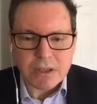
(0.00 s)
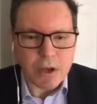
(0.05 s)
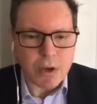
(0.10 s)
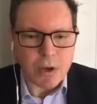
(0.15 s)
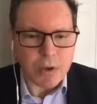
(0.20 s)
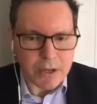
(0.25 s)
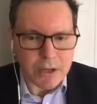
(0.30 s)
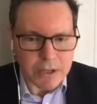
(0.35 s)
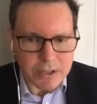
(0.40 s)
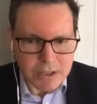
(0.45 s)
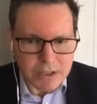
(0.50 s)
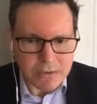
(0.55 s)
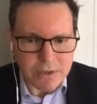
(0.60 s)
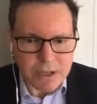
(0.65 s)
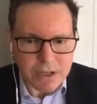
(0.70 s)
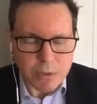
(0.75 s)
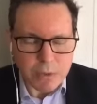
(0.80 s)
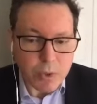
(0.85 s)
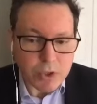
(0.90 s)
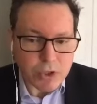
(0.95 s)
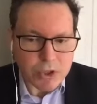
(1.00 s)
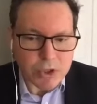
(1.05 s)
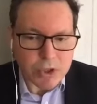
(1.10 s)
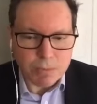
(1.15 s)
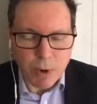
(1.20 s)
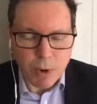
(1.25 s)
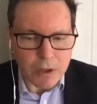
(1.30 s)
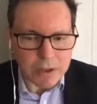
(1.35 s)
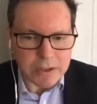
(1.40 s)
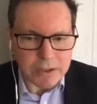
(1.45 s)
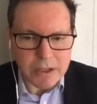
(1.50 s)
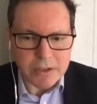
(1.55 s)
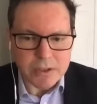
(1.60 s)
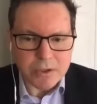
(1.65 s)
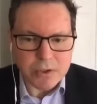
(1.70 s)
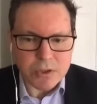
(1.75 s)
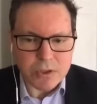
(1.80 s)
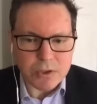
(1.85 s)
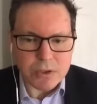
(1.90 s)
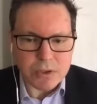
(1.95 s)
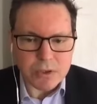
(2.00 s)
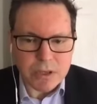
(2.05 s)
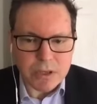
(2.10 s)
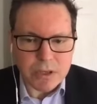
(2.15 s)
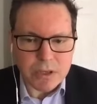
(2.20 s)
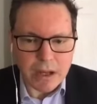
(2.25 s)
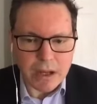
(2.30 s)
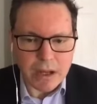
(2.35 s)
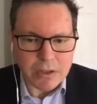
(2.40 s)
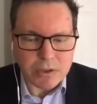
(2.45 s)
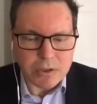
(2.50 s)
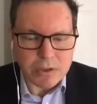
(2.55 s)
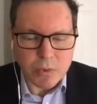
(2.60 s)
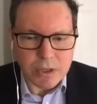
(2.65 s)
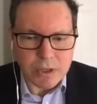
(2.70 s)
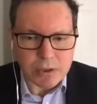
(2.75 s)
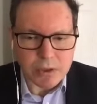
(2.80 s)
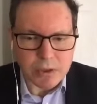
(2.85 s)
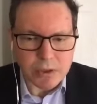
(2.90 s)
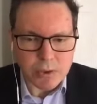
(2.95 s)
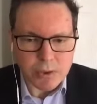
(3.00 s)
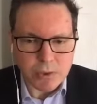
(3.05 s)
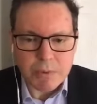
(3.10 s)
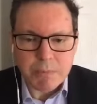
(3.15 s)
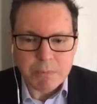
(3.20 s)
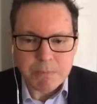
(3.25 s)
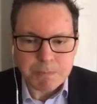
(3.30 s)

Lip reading: connectivity, which is broadly understood to include